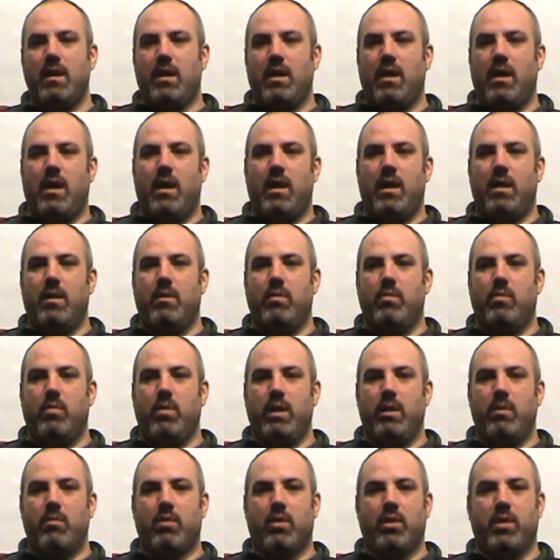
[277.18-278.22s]
Uh,
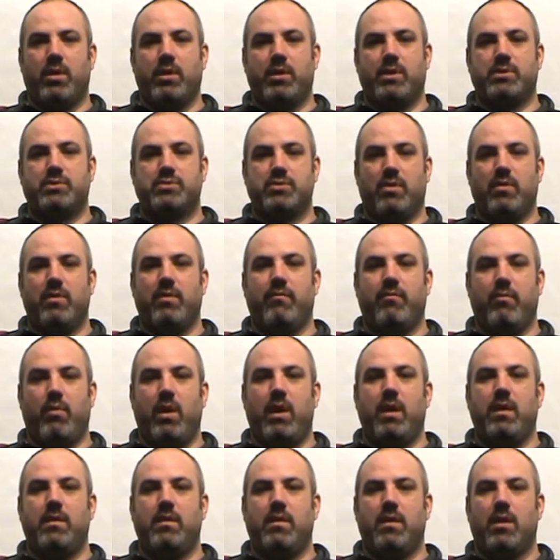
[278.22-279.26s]
we were in control of
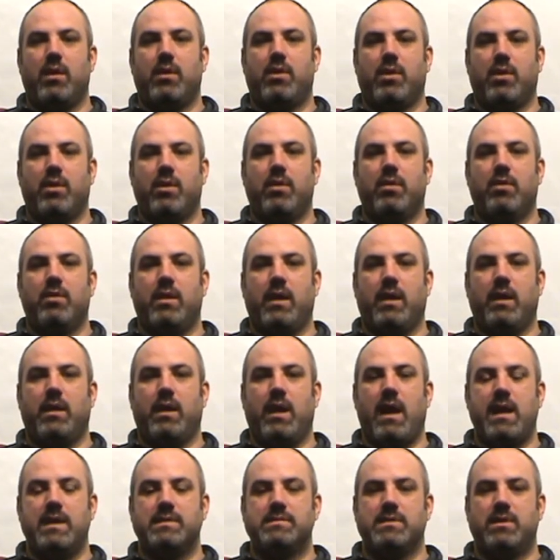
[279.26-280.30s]
what occurred, and it
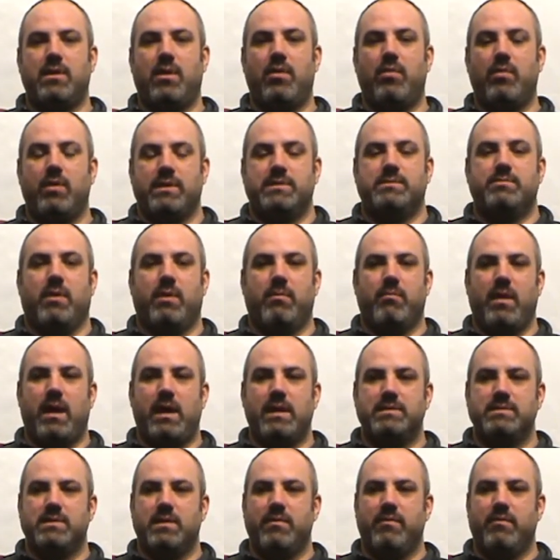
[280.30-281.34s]
hasn't always been
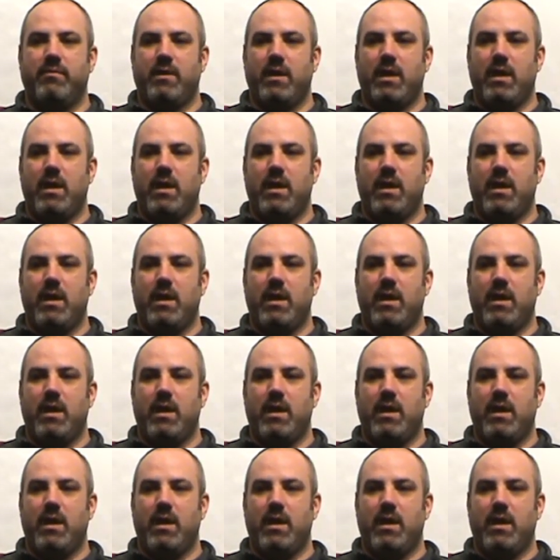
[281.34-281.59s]
positive.